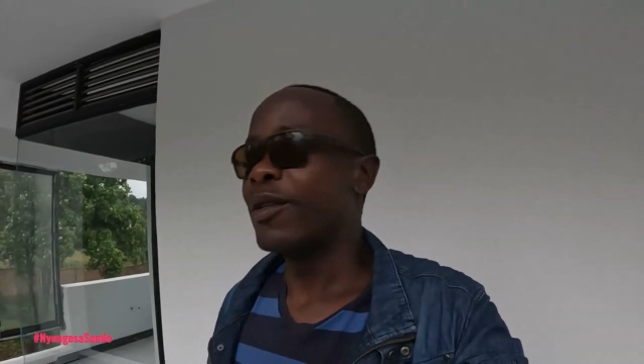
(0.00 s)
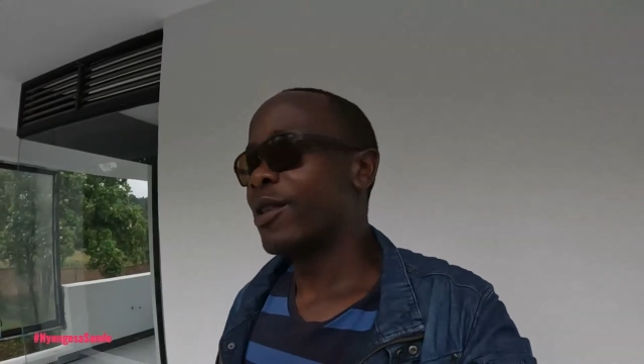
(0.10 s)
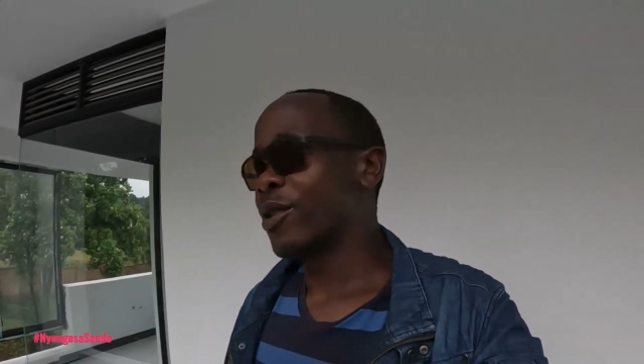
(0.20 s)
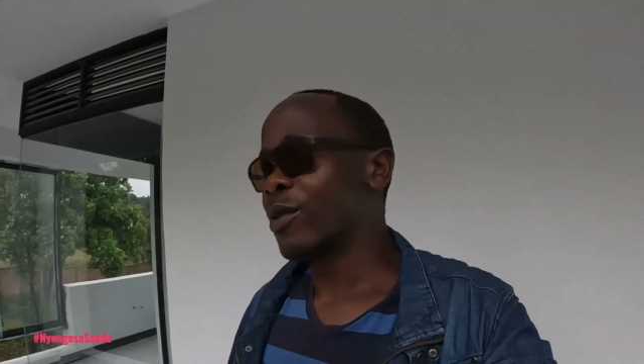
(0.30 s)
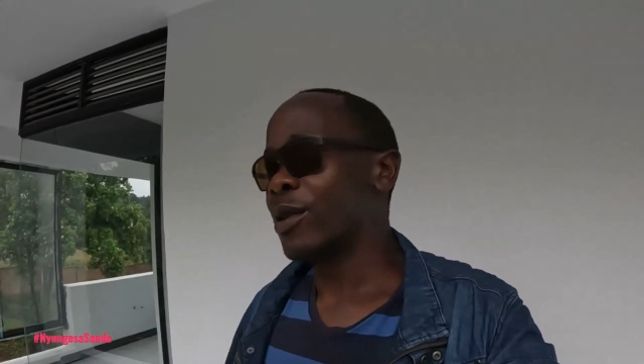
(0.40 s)

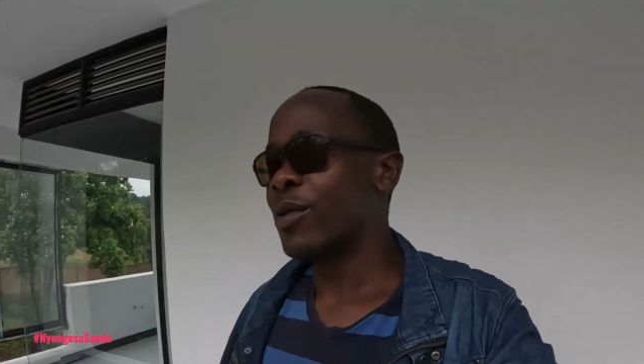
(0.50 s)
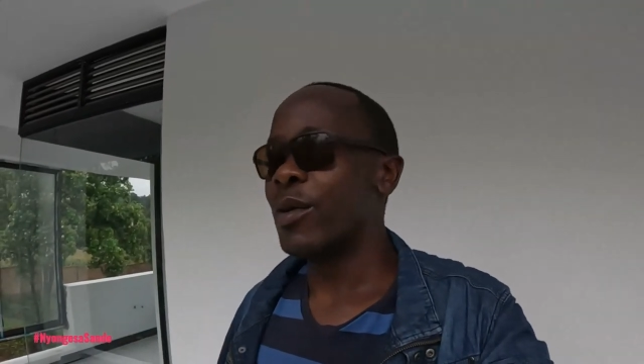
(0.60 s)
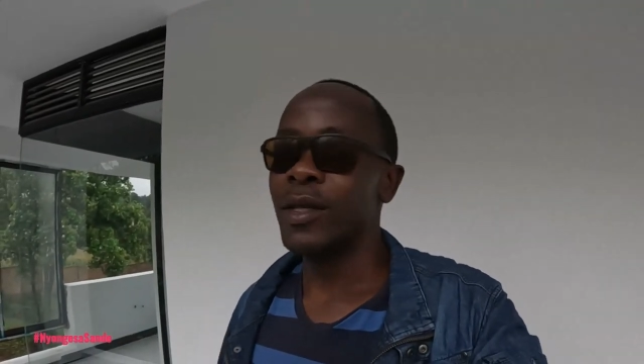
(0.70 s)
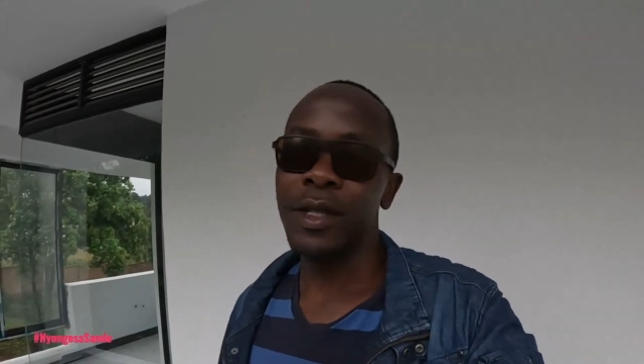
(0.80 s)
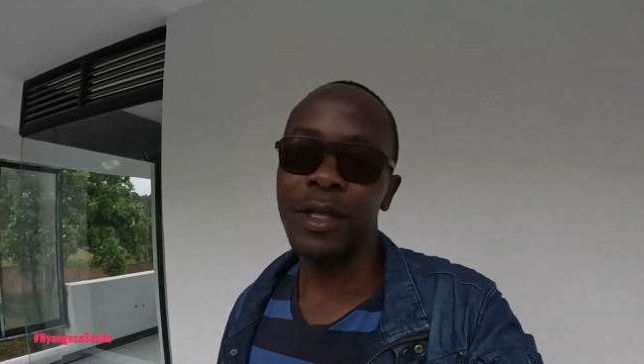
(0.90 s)
security
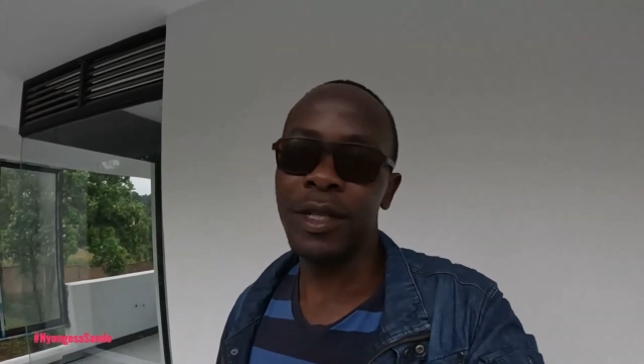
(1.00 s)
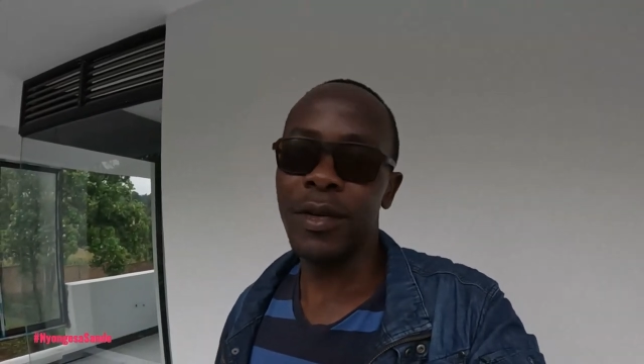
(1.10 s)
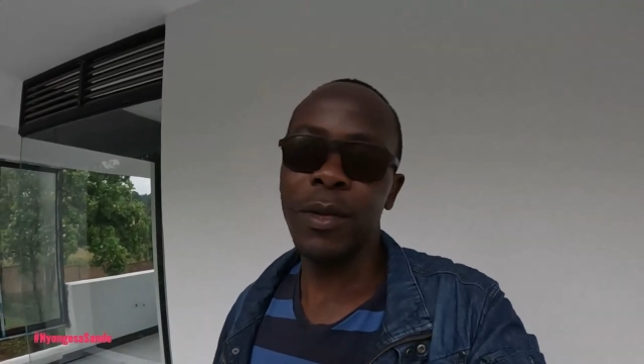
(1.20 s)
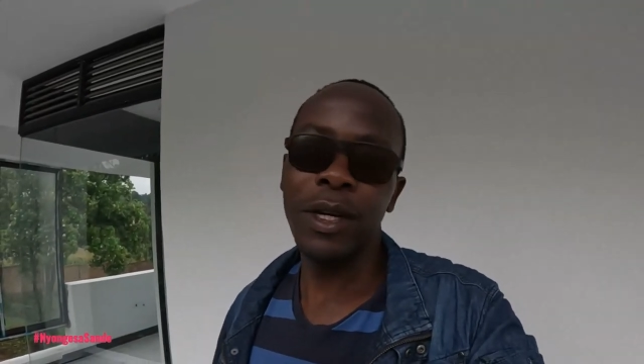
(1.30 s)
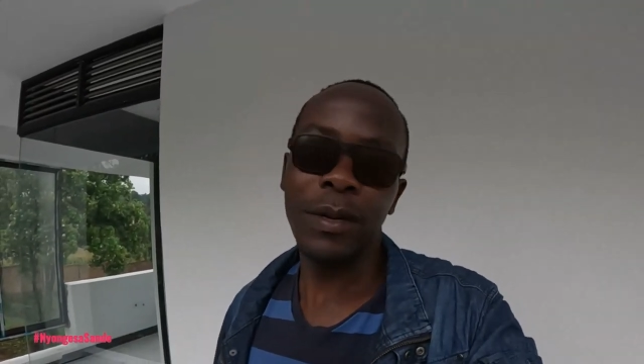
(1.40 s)
wise is
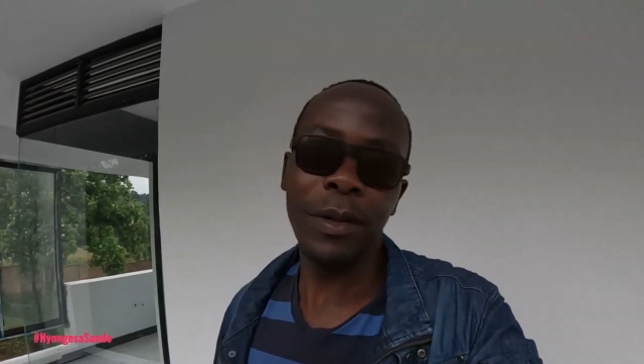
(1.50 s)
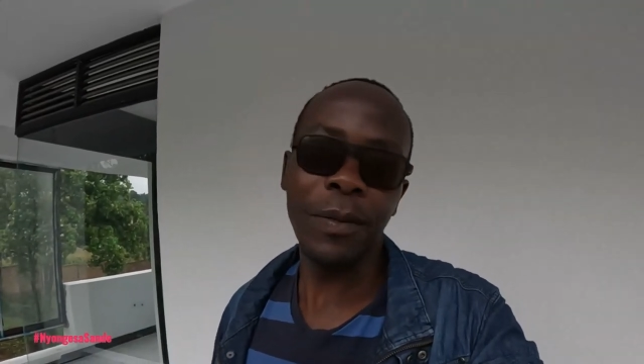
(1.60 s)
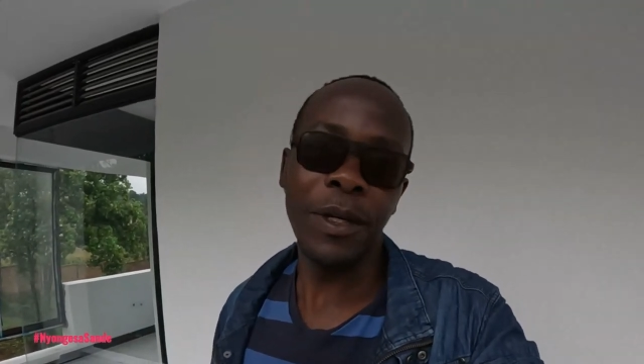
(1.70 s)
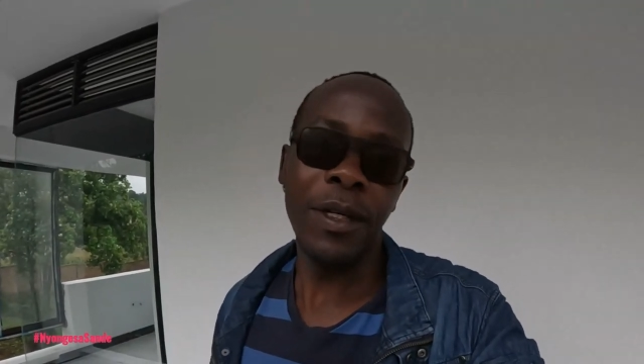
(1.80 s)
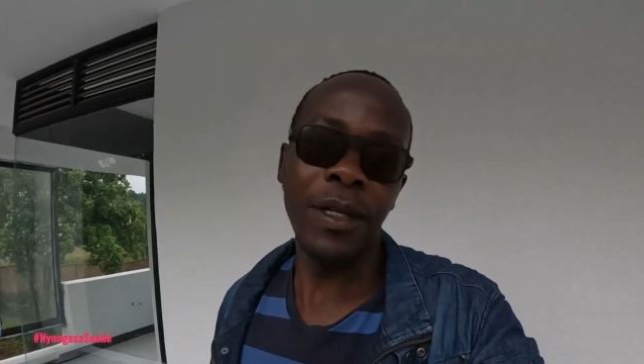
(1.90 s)
now
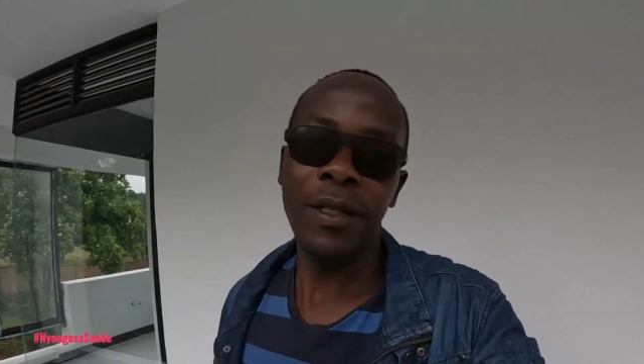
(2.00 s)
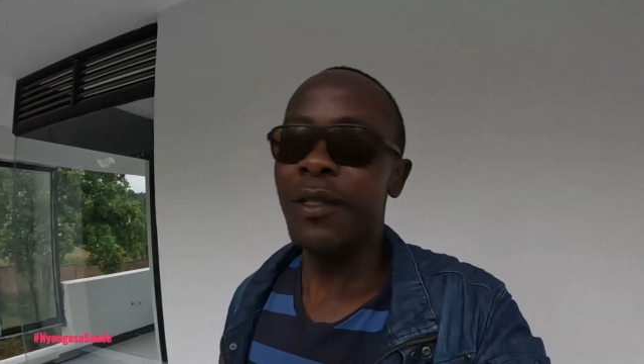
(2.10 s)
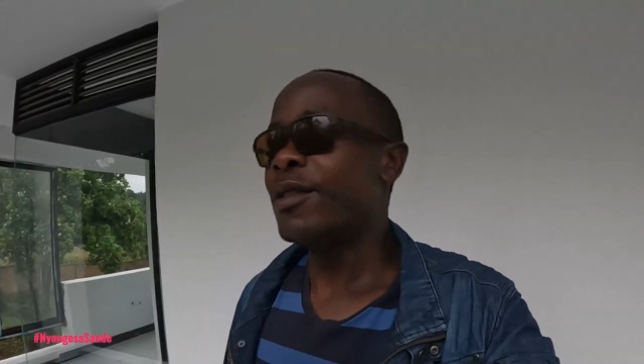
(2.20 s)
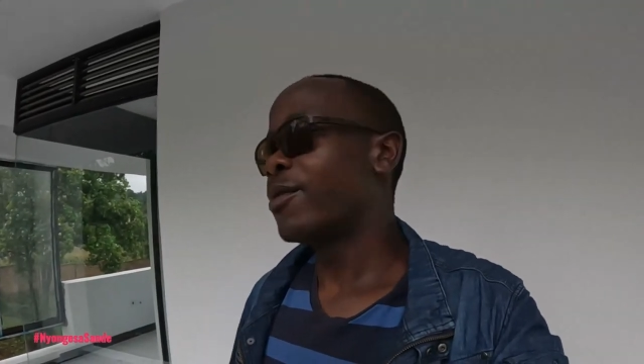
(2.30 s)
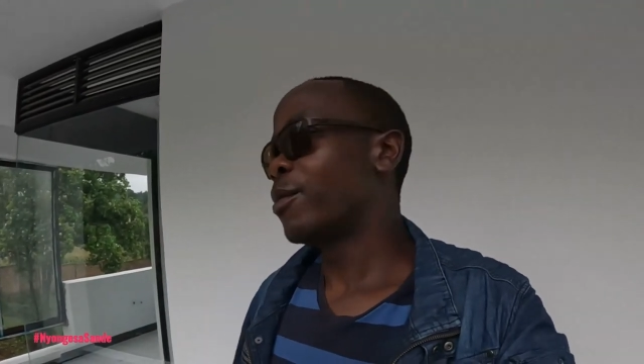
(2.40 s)
becoming better
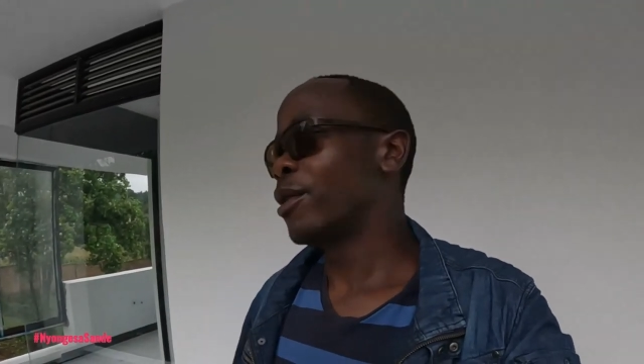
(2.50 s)
this